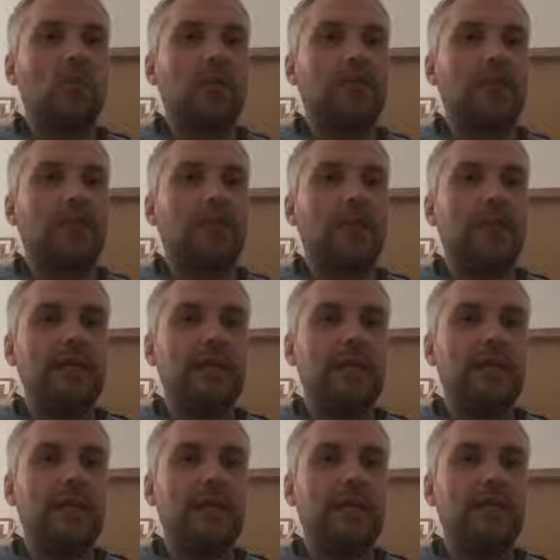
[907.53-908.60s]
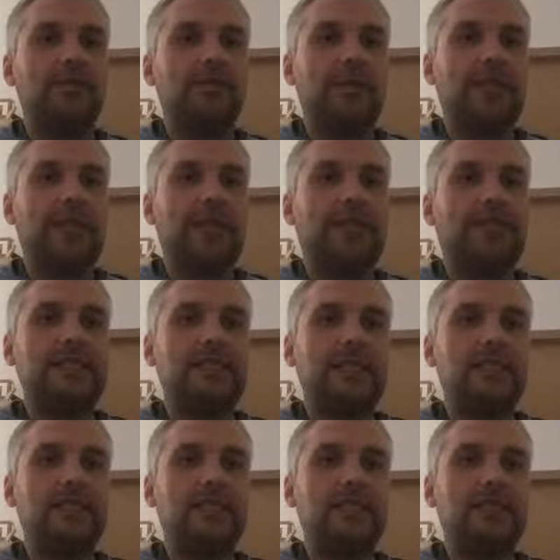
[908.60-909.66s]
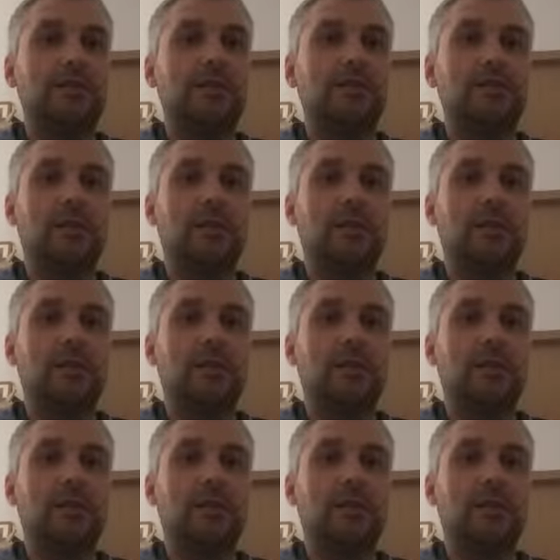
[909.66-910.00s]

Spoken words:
Once again, I think I didn't